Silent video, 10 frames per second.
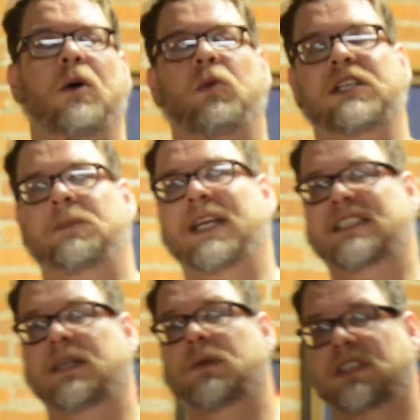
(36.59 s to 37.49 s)
Which
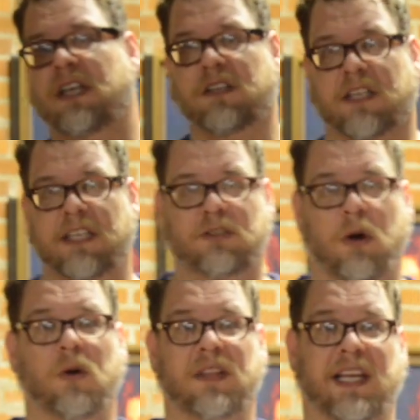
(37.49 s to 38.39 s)
means it was under
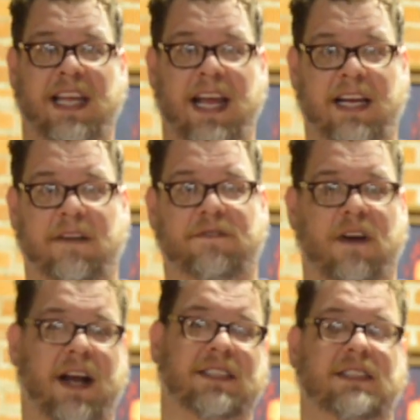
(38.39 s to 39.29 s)
control of the King of
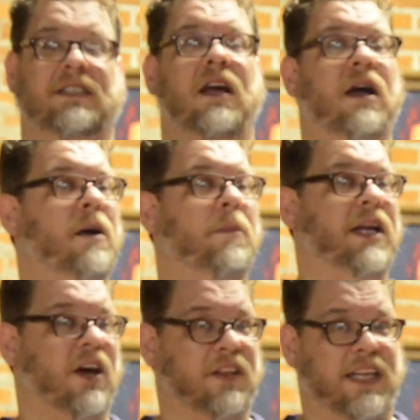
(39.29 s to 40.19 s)
France. But
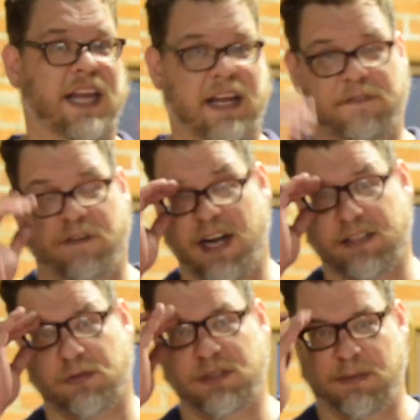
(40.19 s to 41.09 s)
y'all, the King of
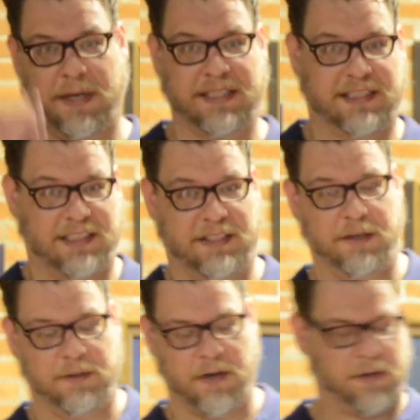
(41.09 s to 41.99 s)
France was a busy
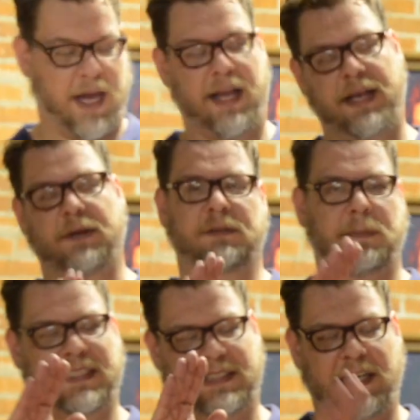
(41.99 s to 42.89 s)
dude, okay? He was
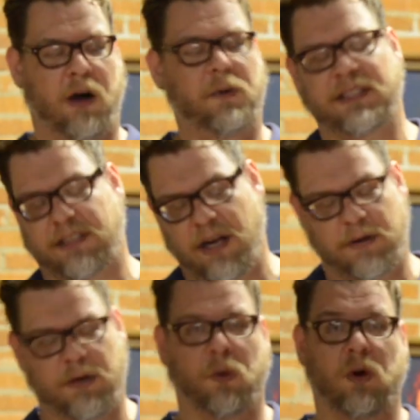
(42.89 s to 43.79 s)
busy always
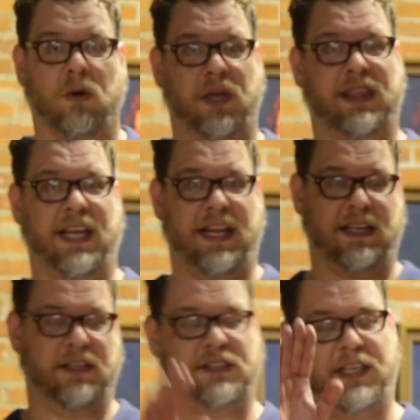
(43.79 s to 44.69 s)
going to war with the
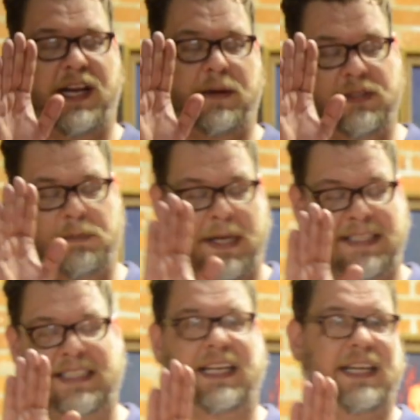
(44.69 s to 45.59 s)
English, and he was
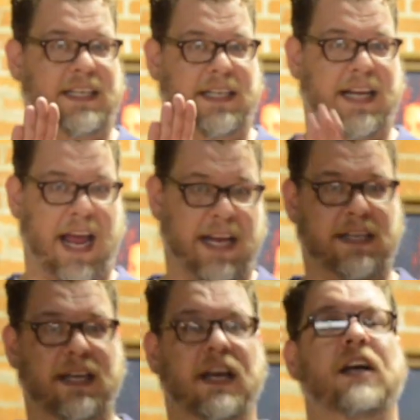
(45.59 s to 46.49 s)
busy eating cake.
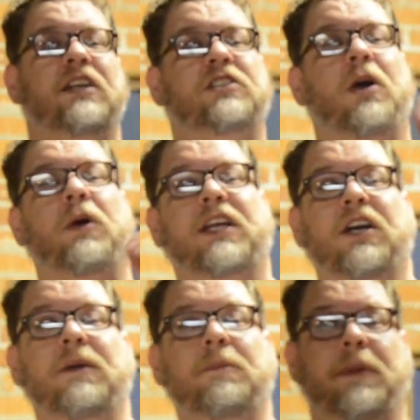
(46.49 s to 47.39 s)
So he
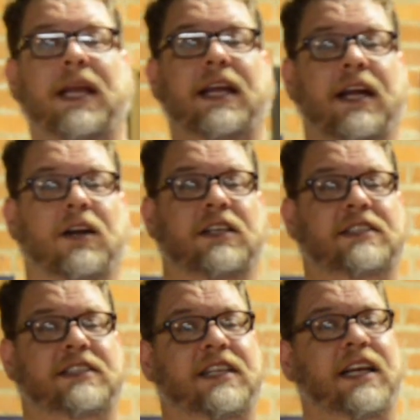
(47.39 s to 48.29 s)
couldn't be here to
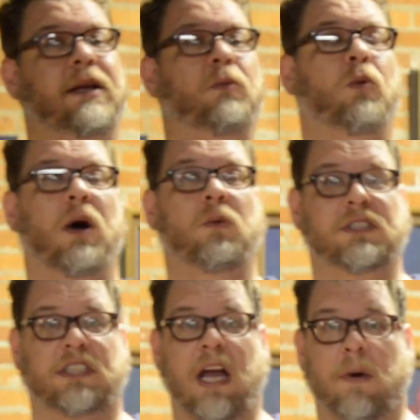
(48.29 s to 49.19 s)
see what
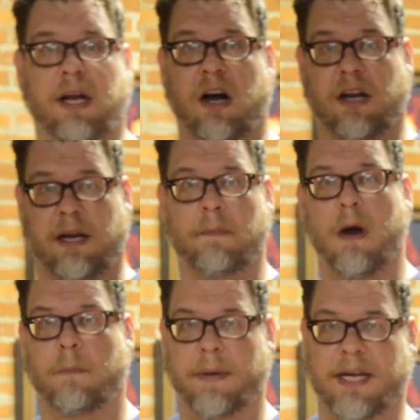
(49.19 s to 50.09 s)
was going on in
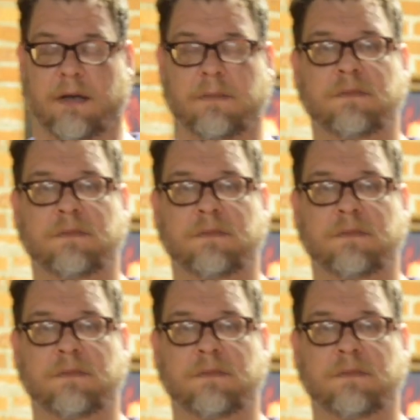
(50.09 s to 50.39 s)
Mobile.